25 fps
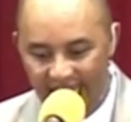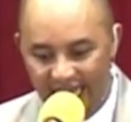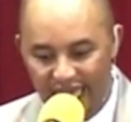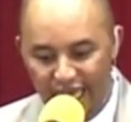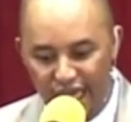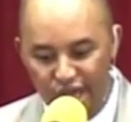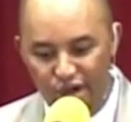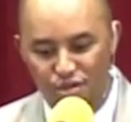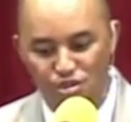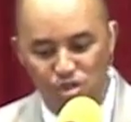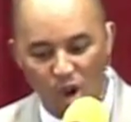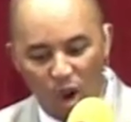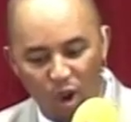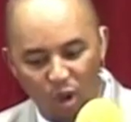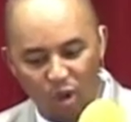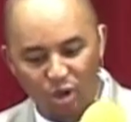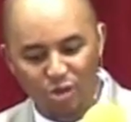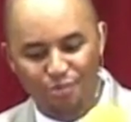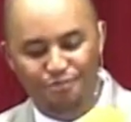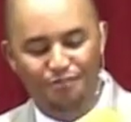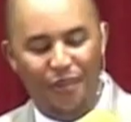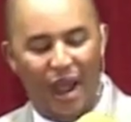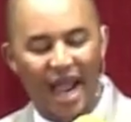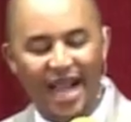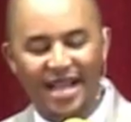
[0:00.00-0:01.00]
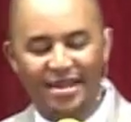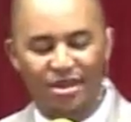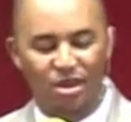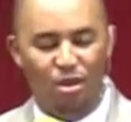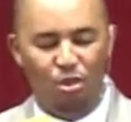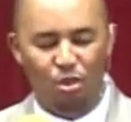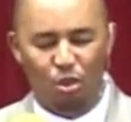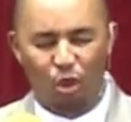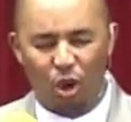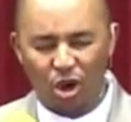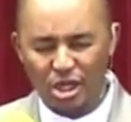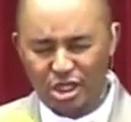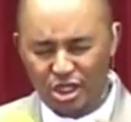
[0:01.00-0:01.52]
he rolled back the
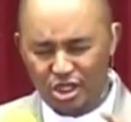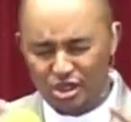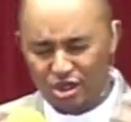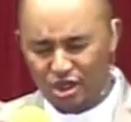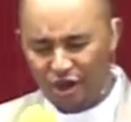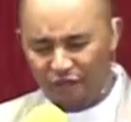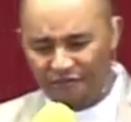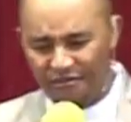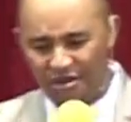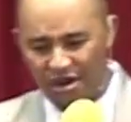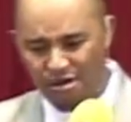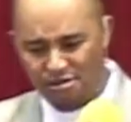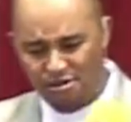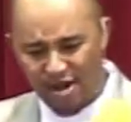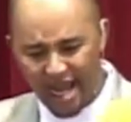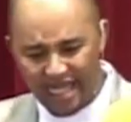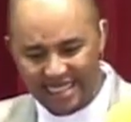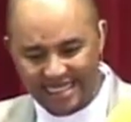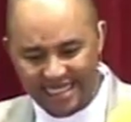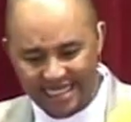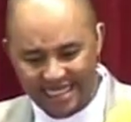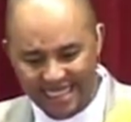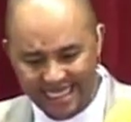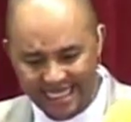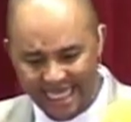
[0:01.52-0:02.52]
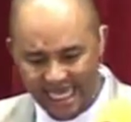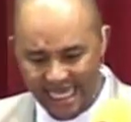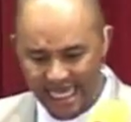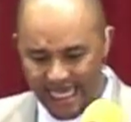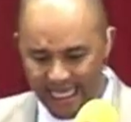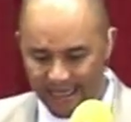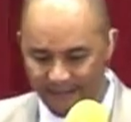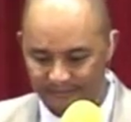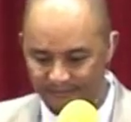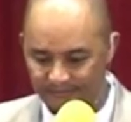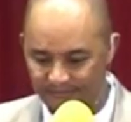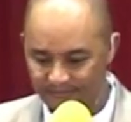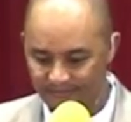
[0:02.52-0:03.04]
waters of the Red Sea,
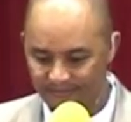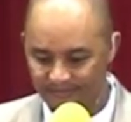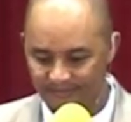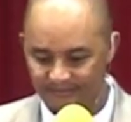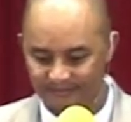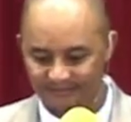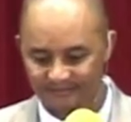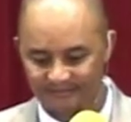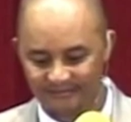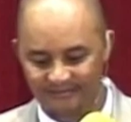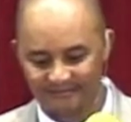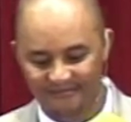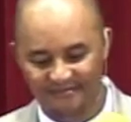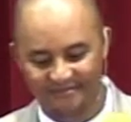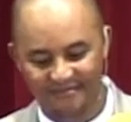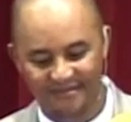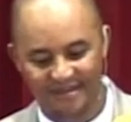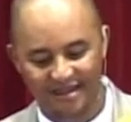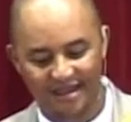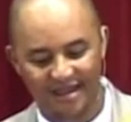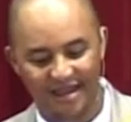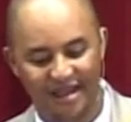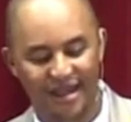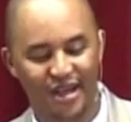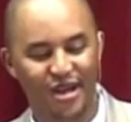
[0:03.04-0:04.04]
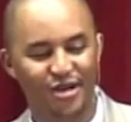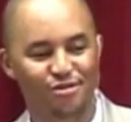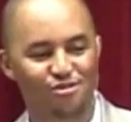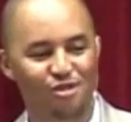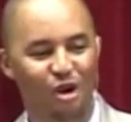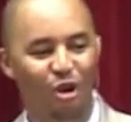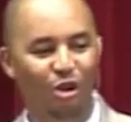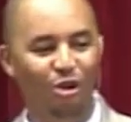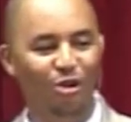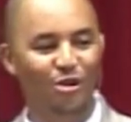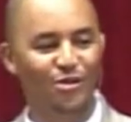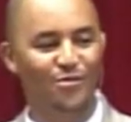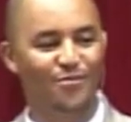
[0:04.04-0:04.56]
he
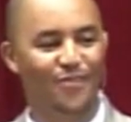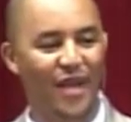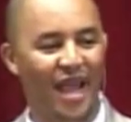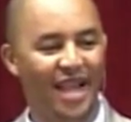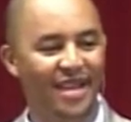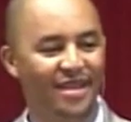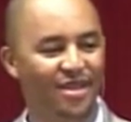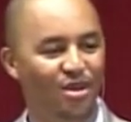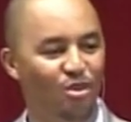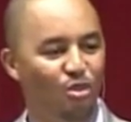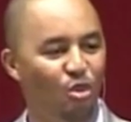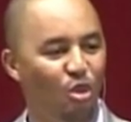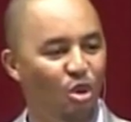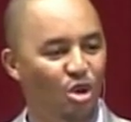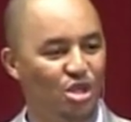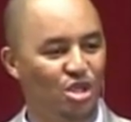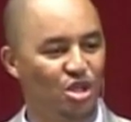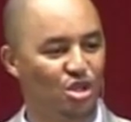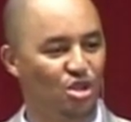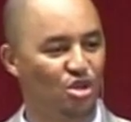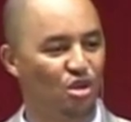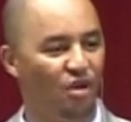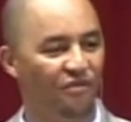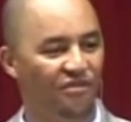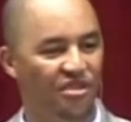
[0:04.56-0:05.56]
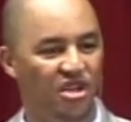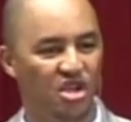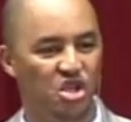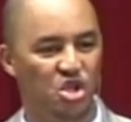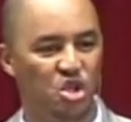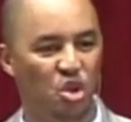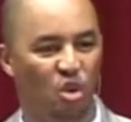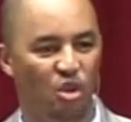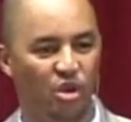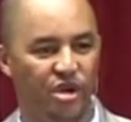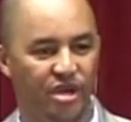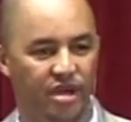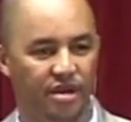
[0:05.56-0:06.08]
rolled back the waters of the
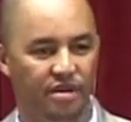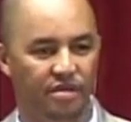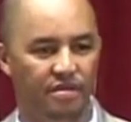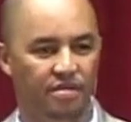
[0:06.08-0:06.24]
Jordan.